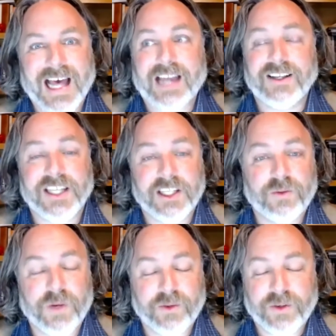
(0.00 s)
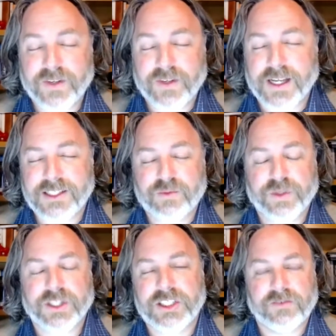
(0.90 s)
a
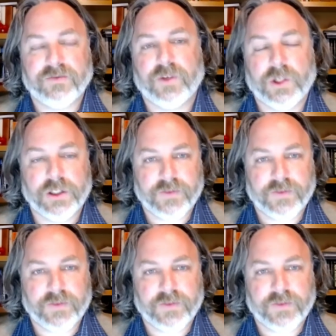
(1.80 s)
spreadsheet full